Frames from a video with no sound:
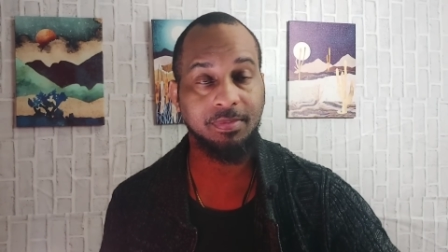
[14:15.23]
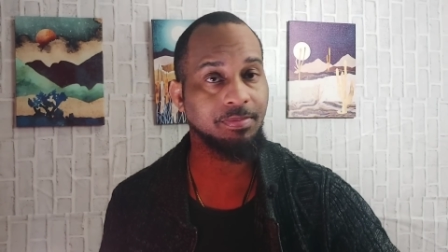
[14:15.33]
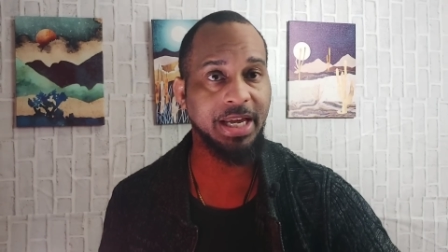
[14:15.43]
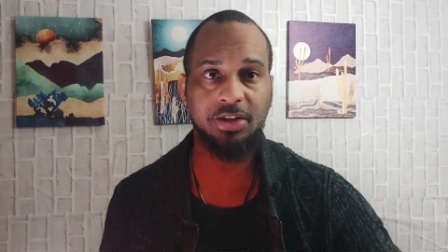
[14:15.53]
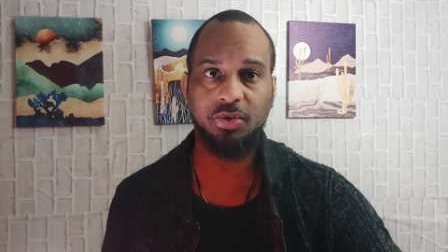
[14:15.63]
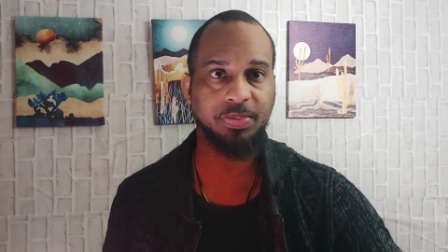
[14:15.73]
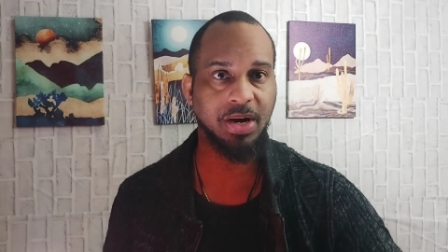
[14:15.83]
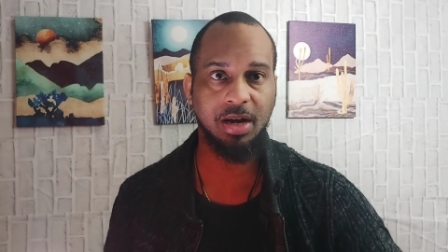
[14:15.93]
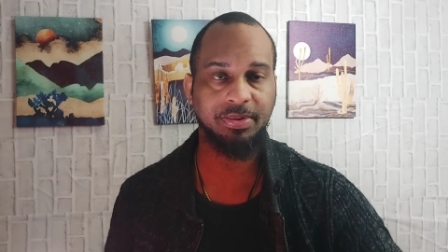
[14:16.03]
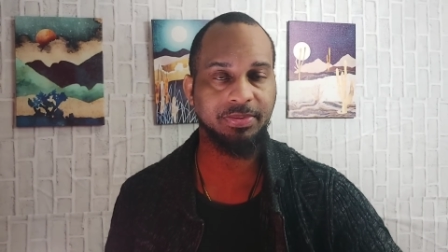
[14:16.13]
Major
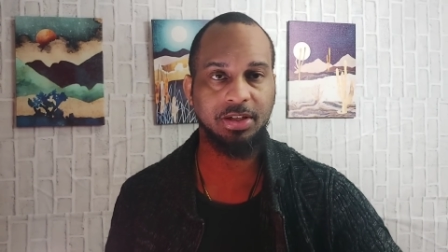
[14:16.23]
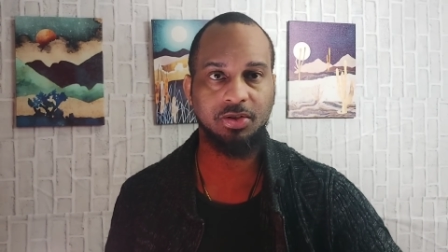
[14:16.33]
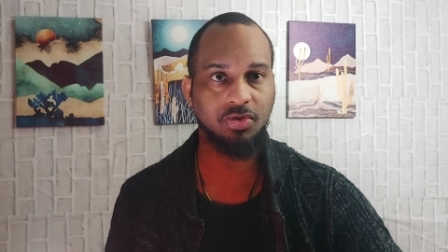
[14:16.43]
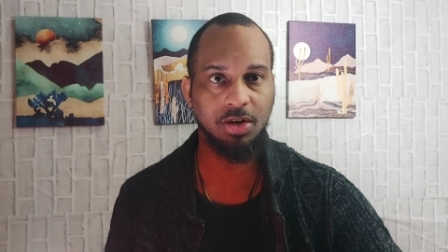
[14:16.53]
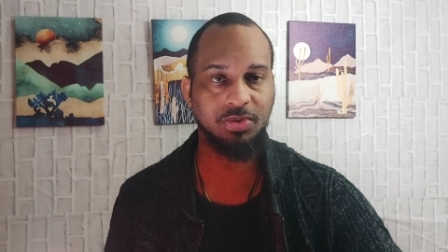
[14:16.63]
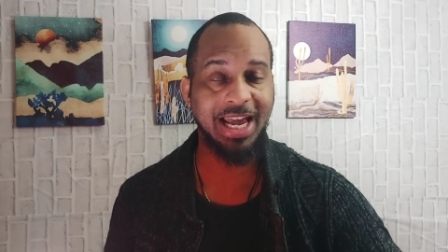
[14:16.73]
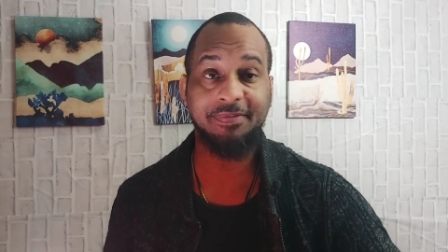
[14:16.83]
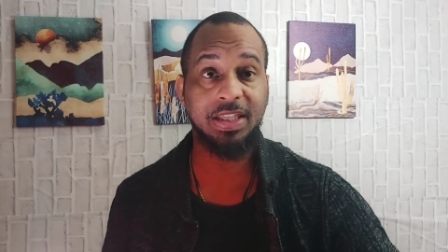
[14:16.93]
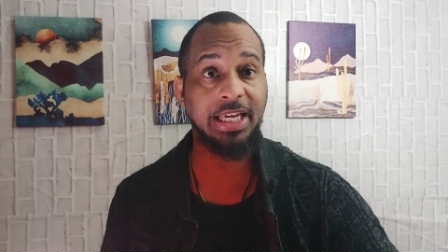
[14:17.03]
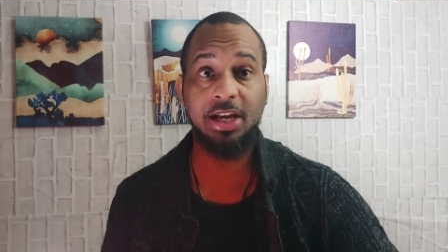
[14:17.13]
problems and struggles.
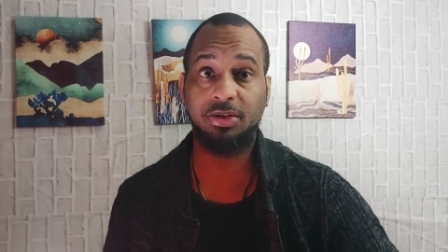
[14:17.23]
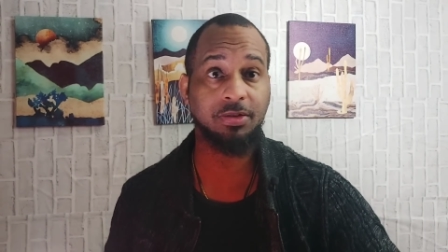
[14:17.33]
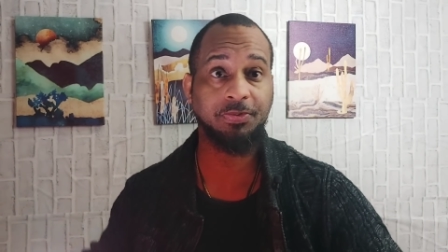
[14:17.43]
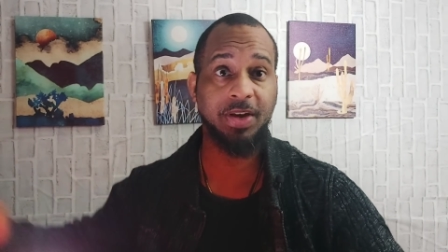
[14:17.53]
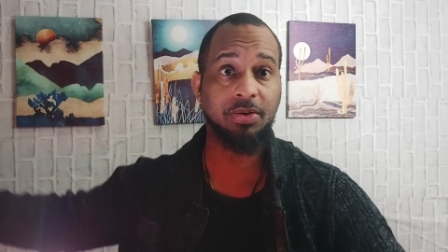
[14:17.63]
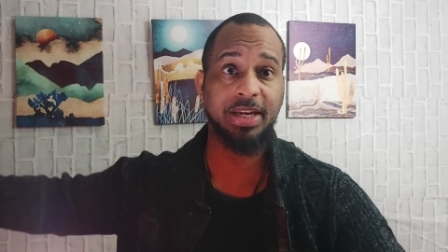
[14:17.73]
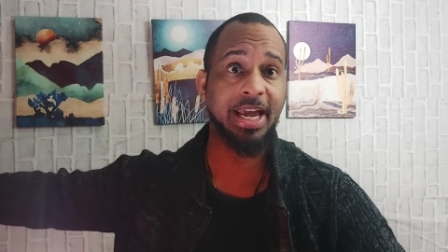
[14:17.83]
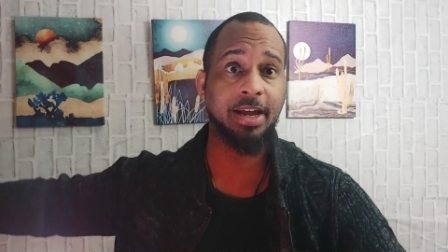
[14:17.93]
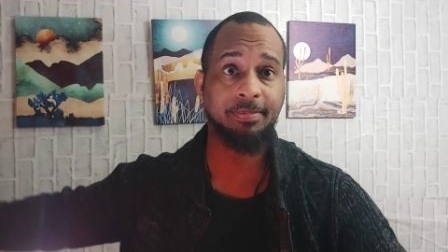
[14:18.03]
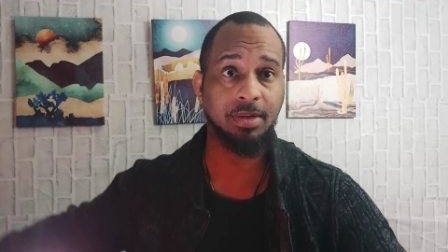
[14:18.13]
Everything else is fair
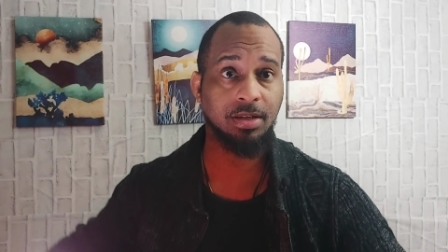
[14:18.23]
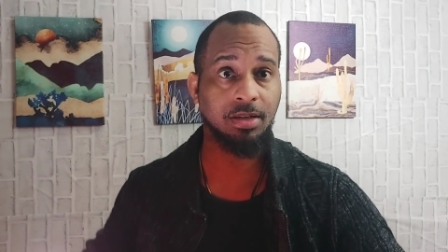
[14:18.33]
game.